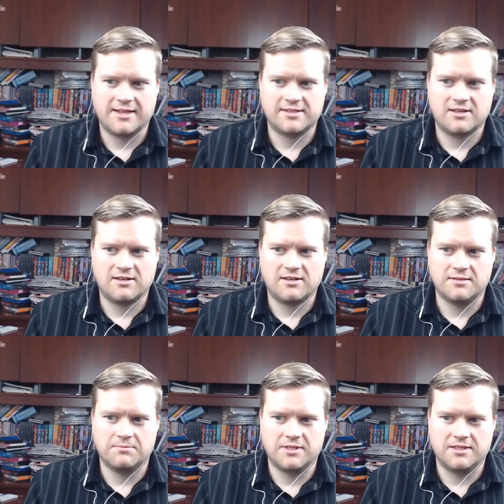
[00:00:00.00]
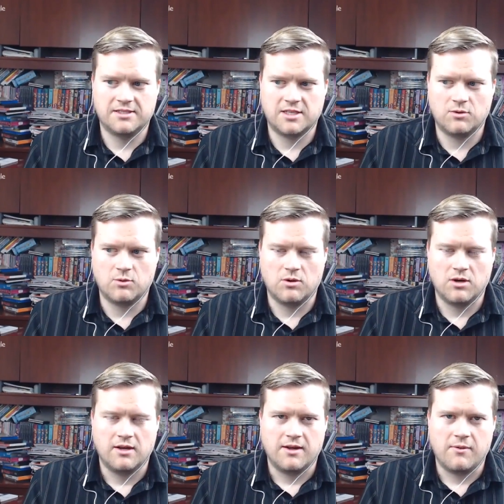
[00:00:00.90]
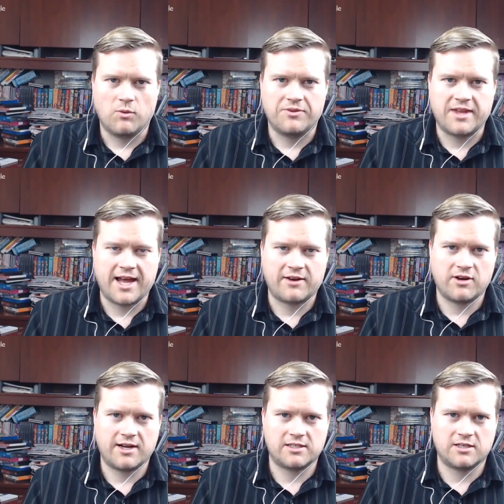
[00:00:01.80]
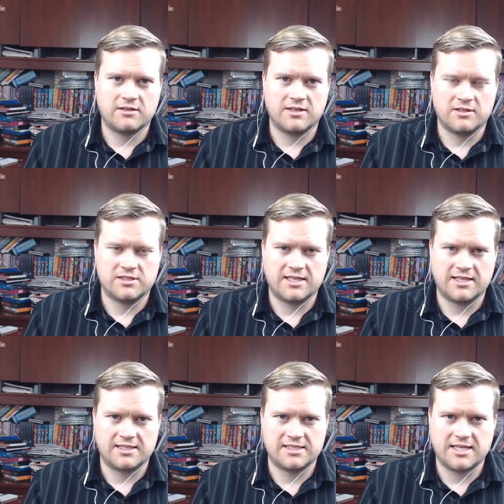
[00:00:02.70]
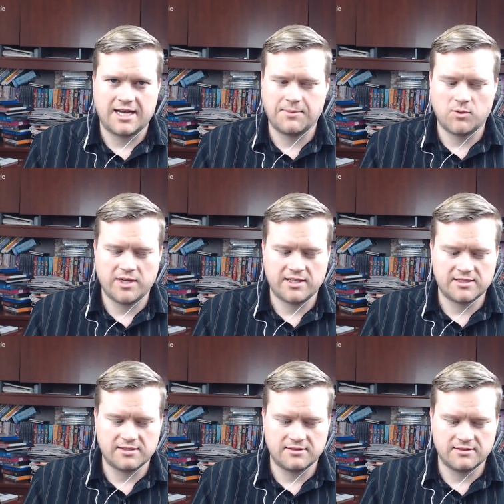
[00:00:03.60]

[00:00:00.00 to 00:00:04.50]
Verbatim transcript: that's awesome. So the Hack Reactor, you said it's how many weeks?